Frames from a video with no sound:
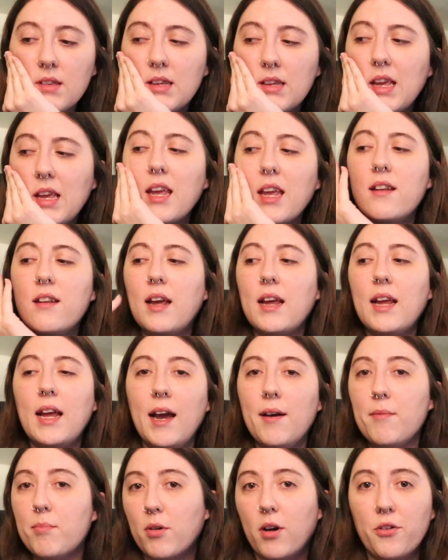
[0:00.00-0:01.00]
And I
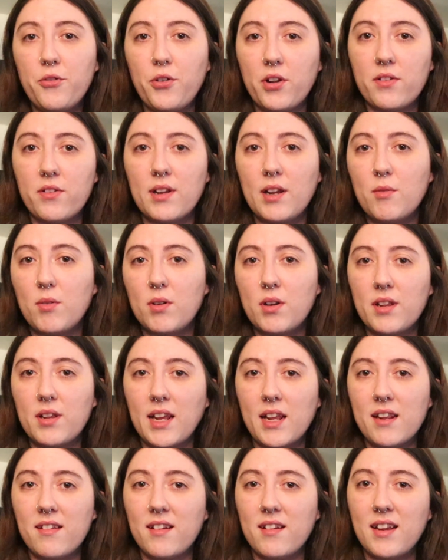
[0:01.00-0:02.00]
have projects that I wanted to
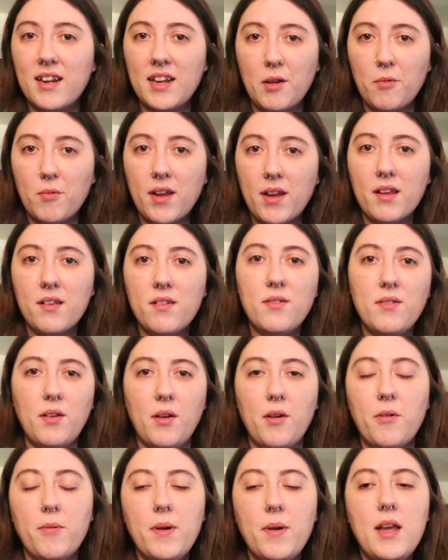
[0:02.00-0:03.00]
get done anyway,
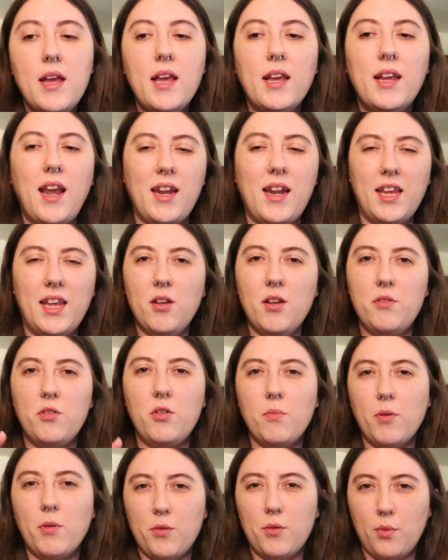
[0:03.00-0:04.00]
so kind of kill
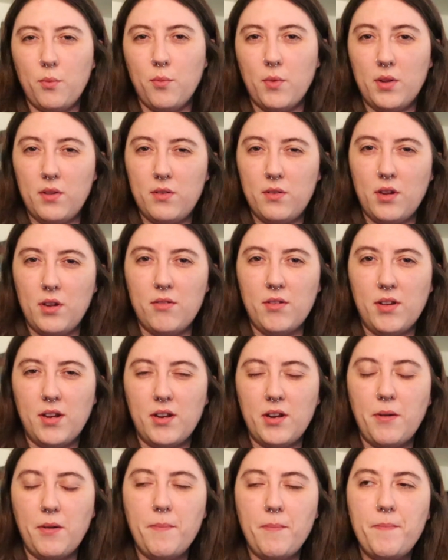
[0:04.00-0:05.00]
two birds with one stone, you
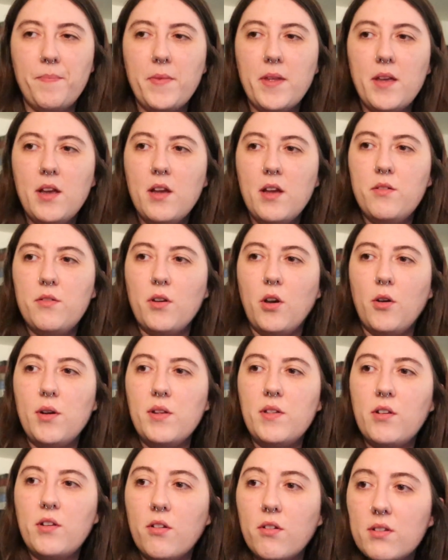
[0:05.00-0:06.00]
know? So
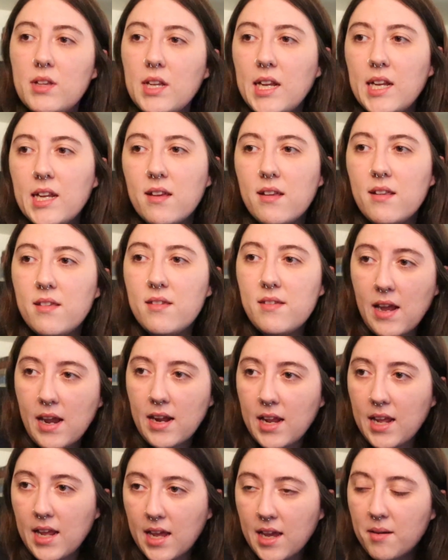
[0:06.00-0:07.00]
it's currently 10
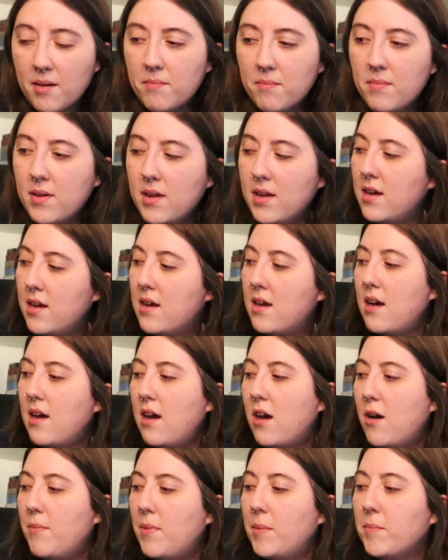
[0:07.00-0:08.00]
a.m.
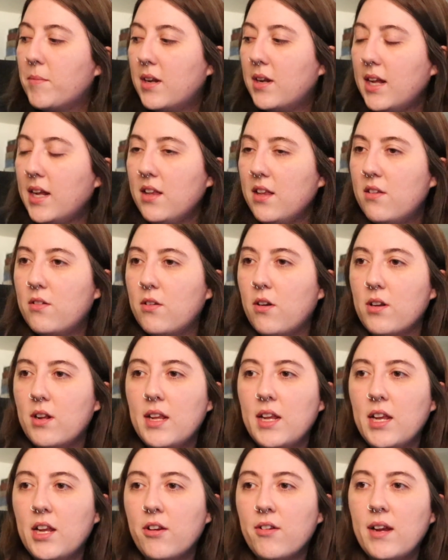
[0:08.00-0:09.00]
I'm gonna get
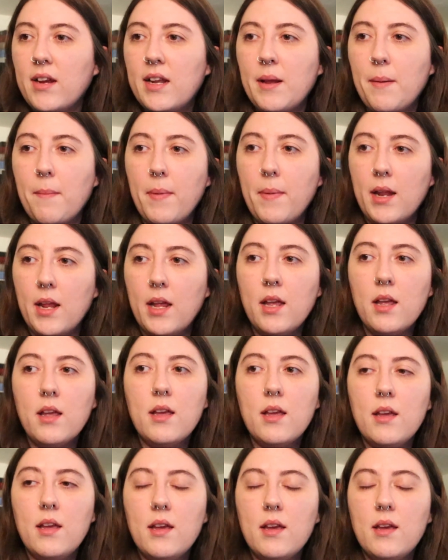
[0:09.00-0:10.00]
started here in a minute
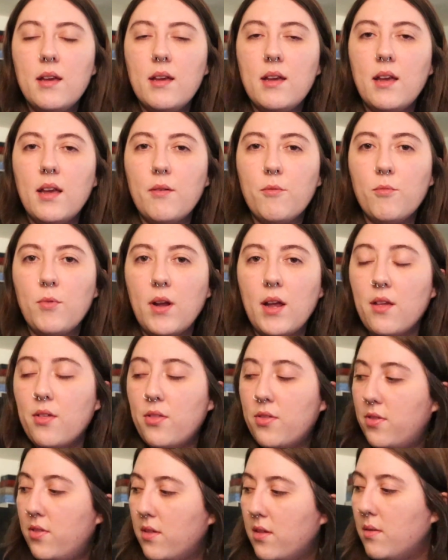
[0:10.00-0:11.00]

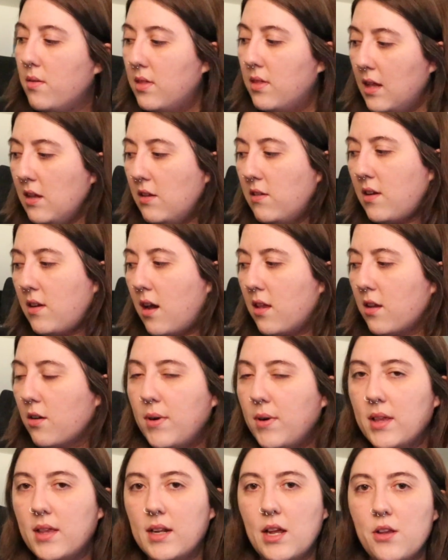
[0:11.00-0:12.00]
with this
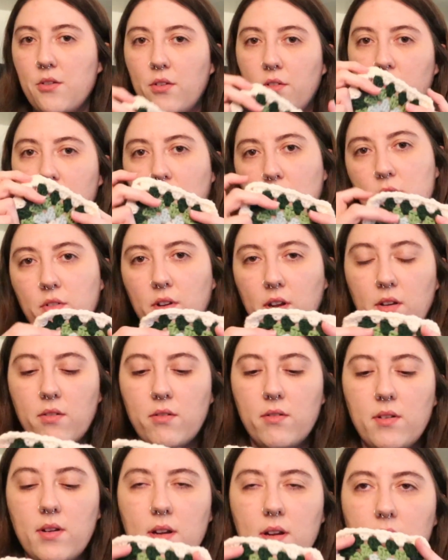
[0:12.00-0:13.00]
colorway that I just showed
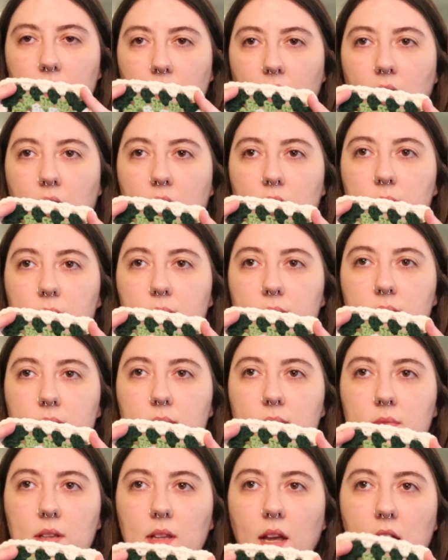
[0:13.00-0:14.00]
you. Um,
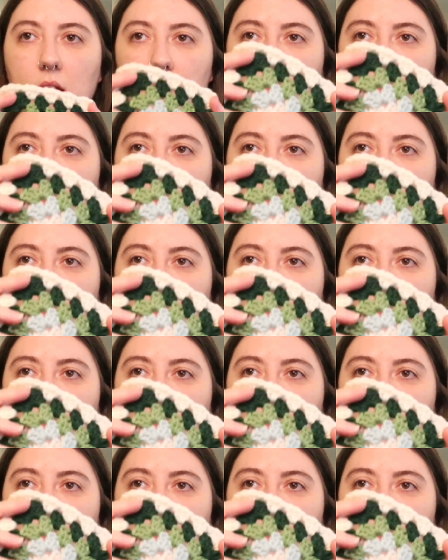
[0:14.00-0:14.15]
it's